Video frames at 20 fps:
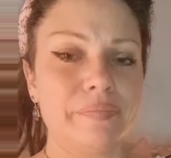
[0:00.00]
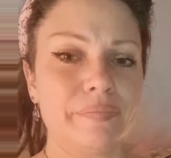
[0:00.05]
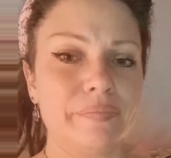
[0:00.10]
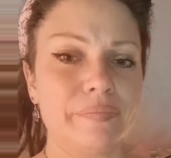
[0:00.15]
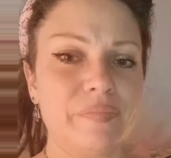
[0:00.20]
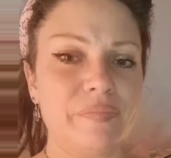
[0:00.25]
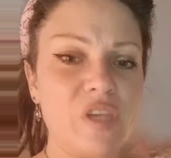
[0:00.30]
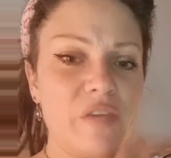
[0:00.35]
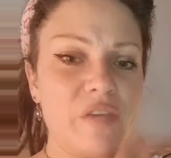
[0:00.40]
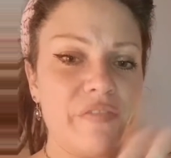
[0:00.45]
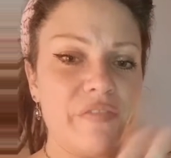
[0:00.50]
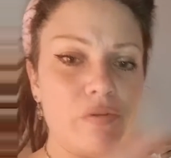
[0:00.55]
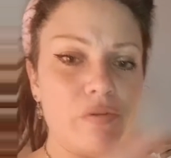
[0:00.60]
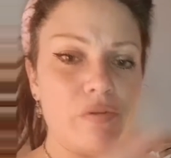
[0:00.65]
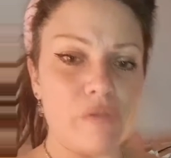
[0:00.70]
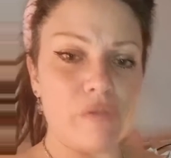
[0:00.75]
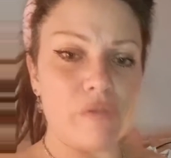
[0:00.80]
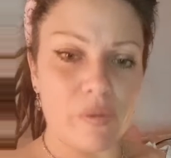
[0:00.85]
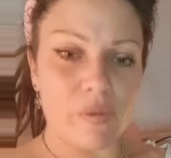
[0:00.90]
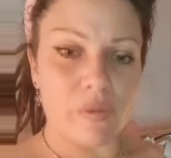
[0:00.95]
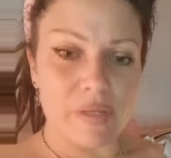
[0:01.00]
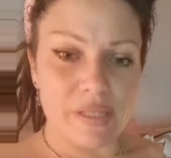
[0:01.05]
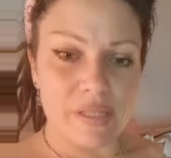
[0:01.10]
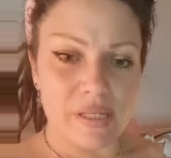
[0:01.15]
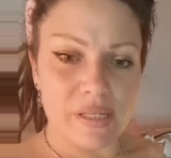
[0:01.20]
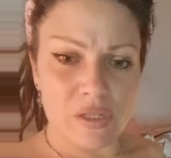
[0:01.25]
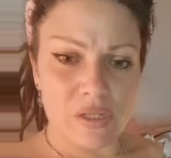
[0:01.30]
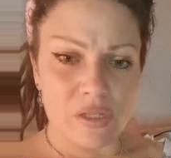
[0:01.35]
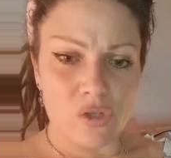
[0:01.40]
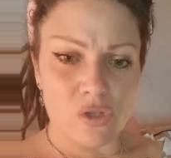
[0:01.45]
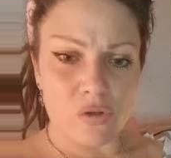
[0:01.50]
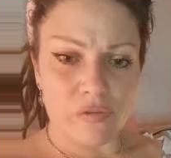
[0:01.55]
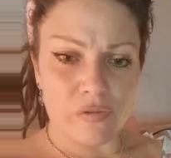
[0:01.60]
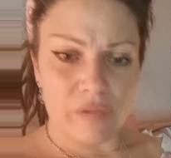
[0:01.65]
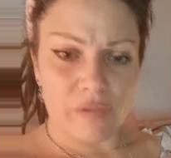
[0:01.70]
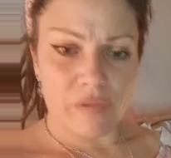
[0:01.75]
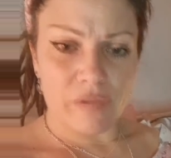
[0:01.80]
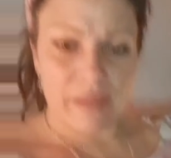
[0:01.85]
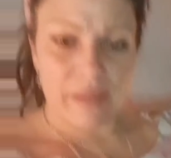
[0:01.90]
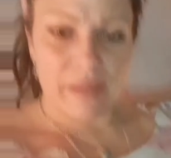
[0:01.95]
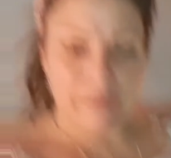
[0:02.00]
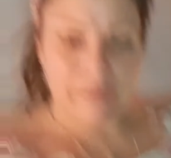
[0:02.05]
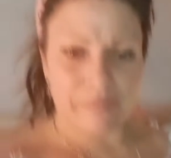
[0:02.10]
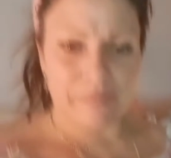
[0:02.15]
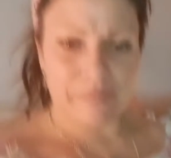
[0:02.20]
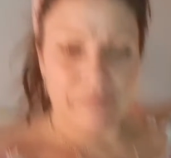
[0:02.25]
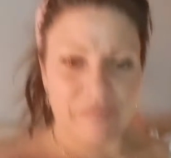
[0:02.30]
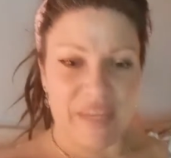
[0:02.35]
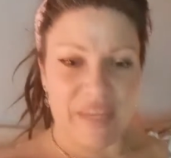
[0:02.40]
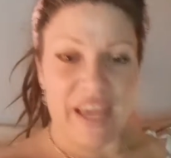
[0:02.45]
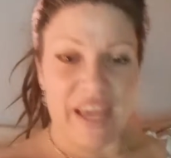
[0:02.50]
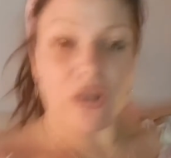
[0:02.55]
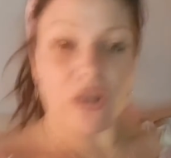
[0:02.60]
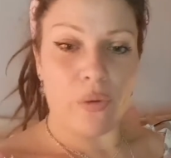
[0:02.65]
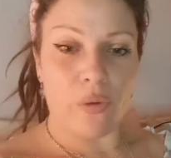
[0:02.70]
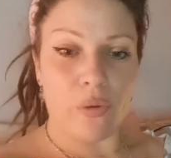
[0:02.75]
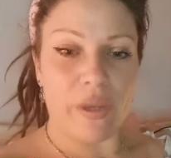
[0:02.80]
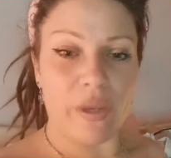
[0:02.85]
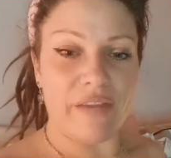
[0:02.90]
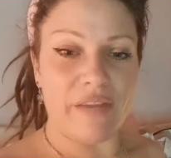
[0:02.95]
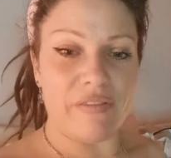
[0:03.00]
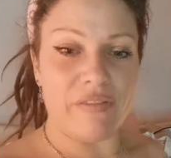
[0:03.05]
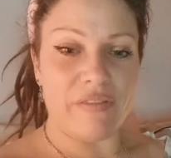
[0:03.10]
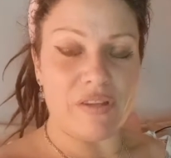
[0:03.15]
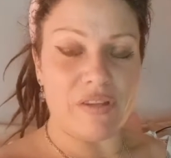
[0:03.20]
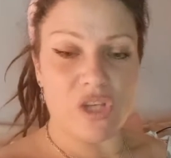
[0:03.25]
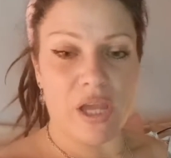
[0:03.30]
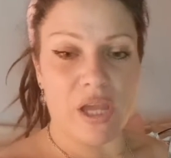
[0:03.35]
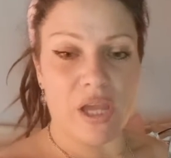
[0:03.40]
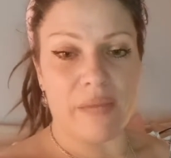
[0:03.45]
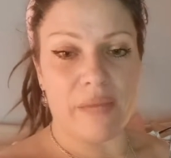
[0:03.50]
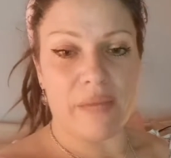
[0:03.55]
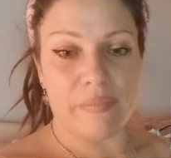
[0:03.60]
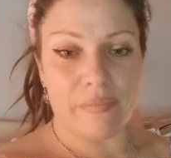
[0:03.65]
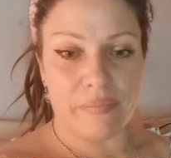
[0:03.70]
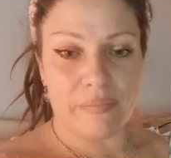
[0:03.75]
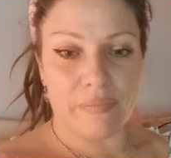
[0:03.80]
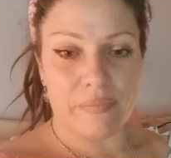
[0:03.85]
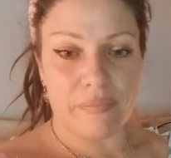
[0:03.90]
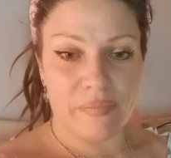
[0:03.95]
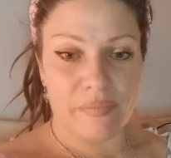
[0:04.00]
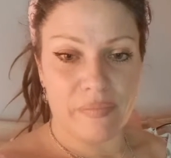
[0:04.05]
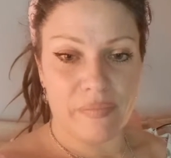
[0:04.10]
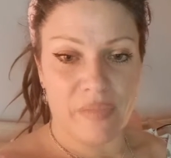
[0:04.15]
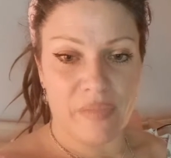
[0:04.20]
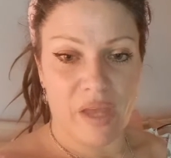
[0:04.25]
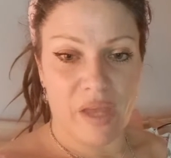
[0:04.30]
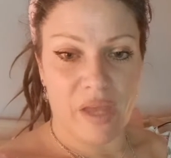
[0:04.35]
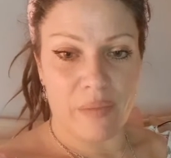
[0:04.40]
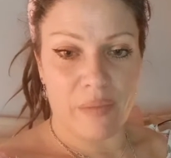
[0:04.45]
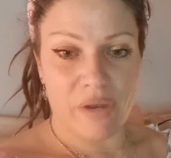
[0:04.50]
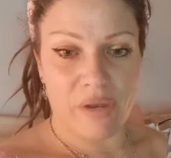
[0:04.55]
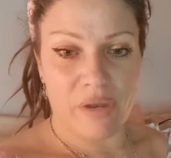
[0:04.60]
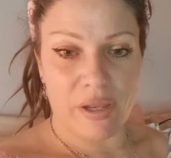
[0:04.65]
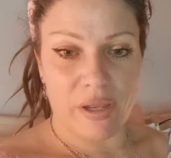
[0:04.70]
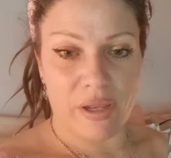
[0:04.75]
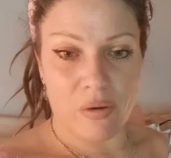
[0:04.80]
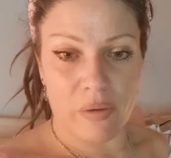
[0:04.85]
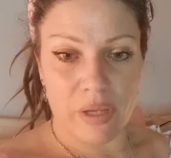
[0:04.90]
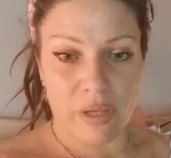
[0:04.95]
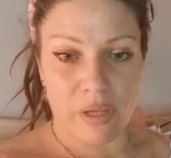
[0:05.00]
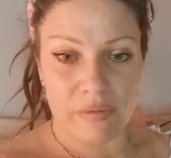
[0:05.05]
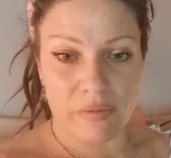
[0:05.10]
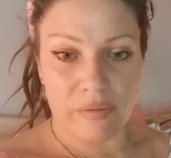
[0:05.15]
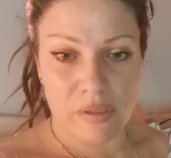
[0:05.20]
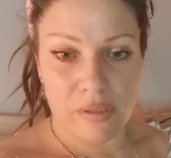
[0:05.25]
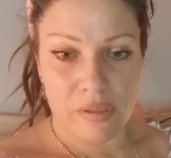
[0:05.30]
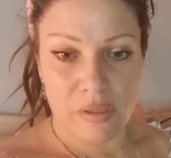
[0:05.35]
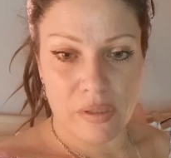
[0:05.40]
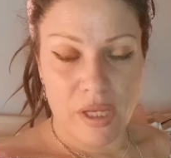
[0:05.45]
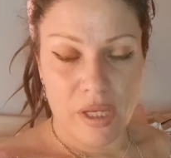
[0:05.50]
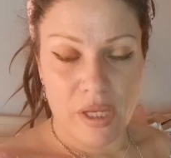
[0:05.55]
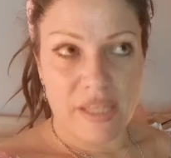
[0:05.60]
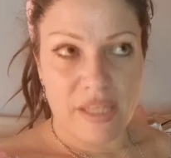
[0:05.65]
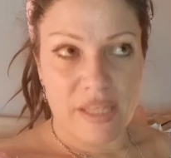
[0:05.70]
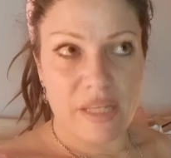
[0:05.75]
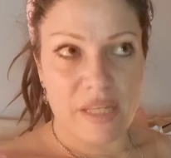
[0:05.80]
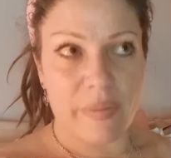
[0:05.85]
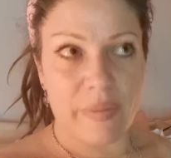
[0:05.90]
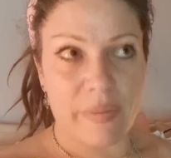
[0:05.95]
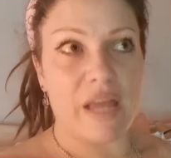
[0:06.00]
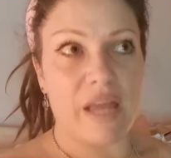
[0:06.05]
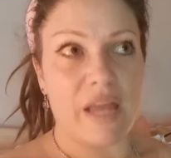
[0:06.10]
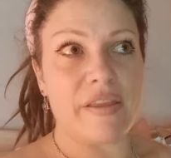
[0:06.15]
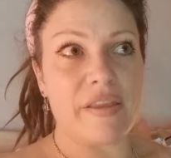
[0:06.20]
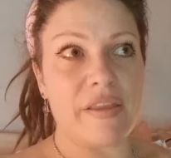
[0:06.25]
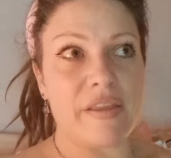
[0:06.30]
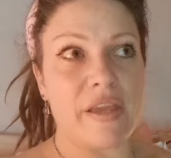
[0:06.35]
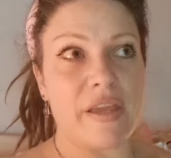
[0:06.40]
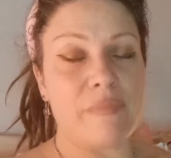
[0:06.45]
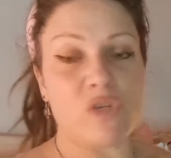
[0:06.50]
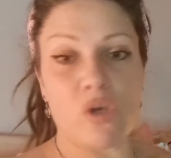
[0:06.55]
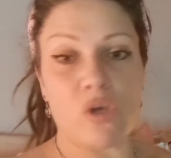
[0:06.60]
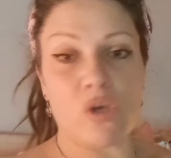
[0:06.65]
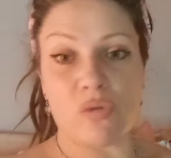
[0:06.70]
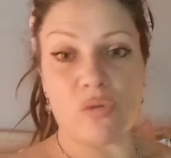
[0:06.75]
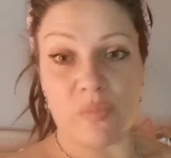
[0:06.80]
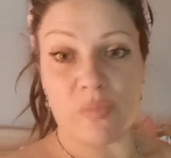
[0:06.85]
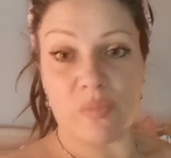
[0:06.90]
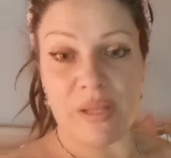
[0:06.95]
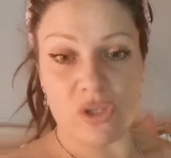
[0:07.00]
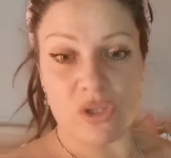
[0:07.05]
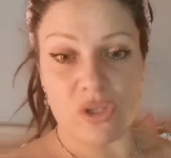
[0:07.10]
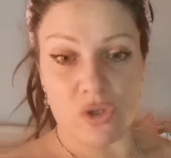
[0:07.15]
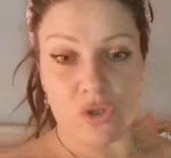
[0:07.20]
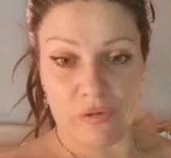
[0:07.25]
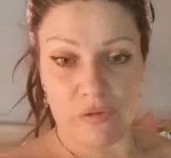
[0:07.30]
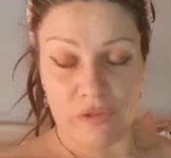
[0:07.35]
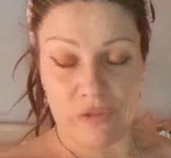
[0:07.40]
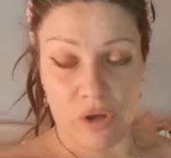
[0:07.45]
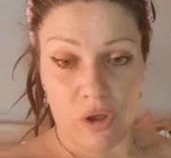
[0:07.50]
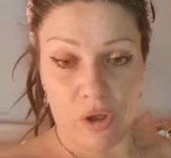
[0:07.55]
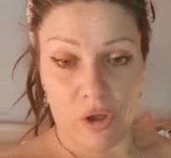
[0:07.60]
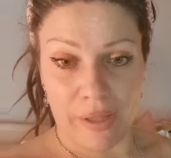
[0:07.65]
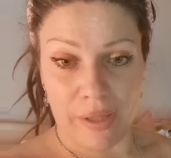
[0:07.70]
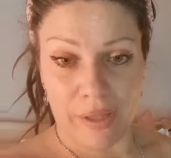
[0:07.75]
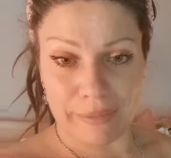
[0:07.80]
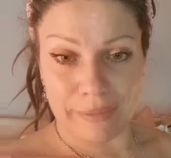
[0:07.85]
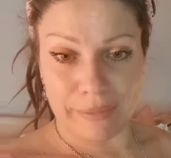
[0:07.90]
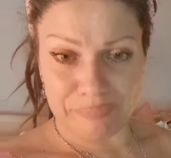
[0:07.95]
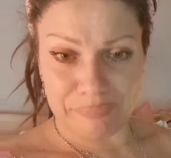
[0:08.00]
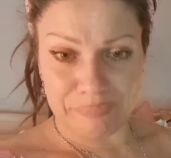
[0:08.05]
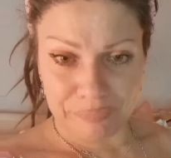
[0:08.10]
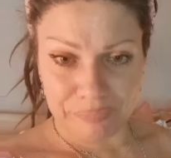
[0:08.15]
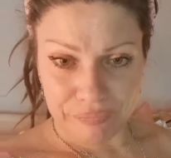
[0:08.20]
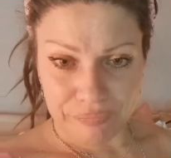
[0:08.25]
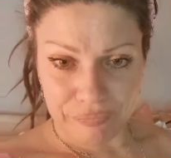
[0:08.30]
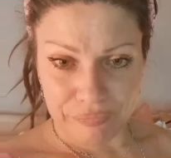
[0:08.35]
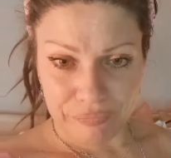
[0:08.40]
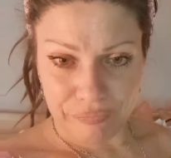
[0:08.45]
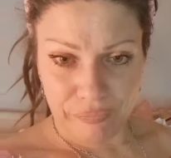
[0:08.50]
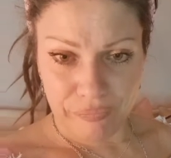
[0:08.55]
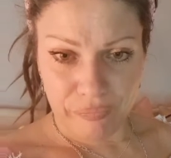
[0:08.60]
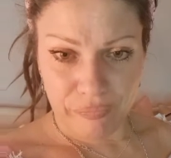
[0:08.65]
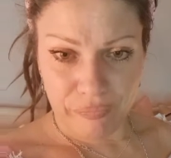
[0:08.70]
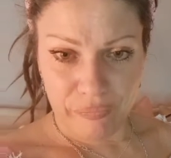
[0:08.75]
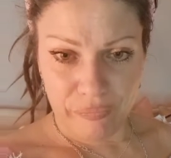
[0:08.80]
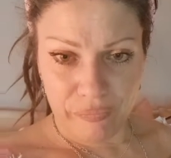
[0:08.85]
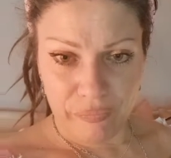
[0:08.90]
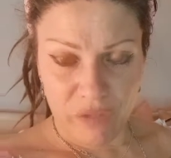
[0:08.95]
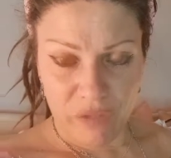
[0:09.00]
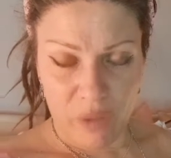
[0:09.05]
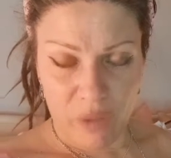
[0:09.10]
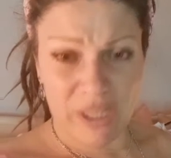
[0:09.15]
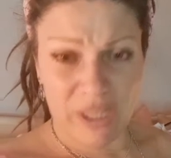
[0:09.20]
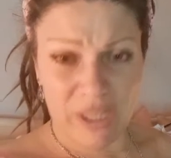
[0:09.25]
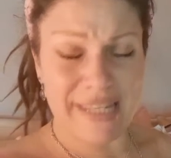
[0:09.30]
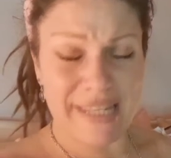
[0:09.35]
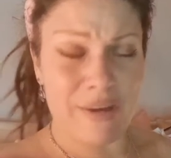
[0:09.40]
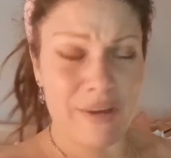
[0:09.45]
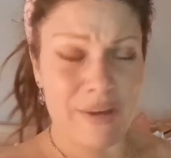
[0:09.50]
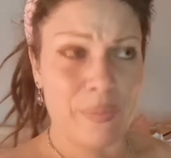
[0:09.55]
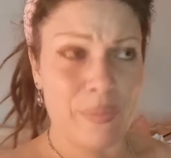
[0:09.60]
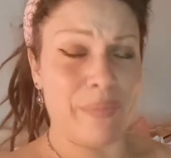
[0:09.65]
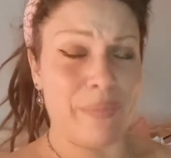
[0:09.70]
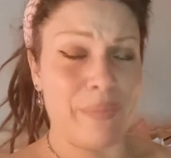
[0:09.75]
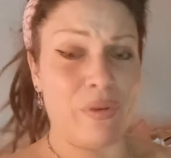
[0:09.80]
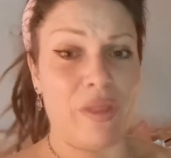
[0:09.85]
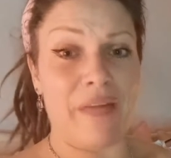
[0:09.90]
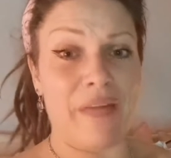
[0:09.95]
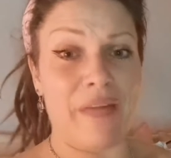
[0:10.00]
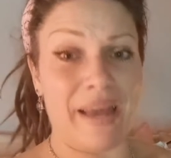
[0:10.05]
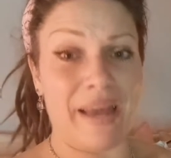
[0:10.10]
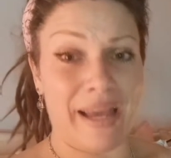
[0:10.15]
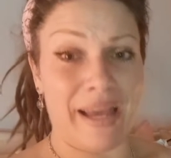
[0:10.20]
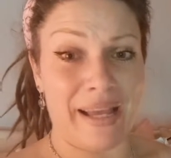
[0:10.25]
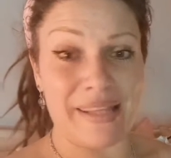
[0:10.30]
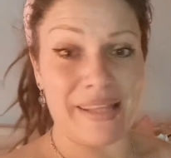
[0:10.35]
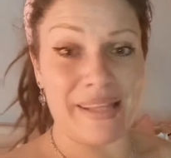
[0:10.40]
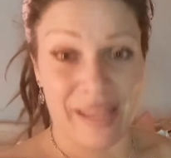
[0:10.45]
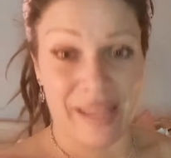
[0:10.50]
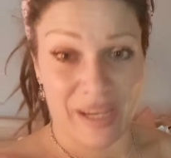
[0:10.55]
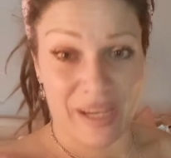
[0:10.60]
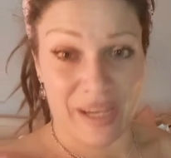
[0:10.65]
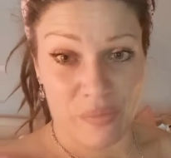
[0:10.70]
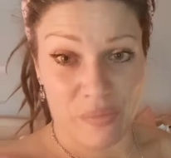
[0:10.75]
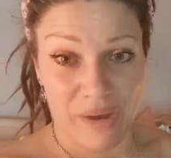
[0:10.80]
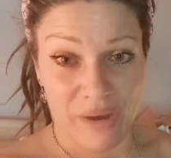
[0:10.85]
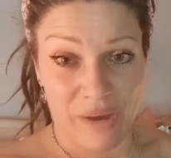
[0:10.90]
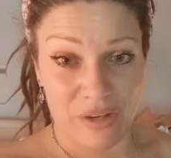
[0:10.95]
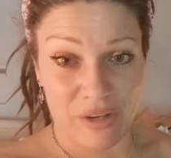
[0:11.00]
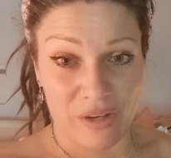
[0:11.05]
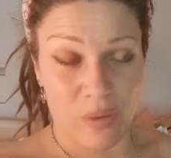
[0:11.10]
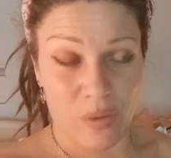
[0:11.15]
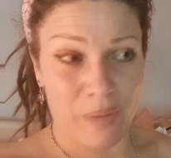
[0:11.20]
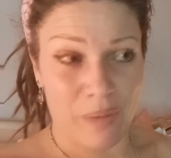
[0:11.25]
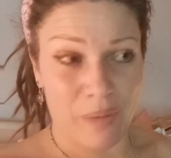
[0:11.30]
you can feel frequencies and stuff like that. Yeah, coherence. Yeah, heart and brain coherence. It's a bit like the Joe Dispenza stuff and all that. And when you tell people that the heart's like a brain as well,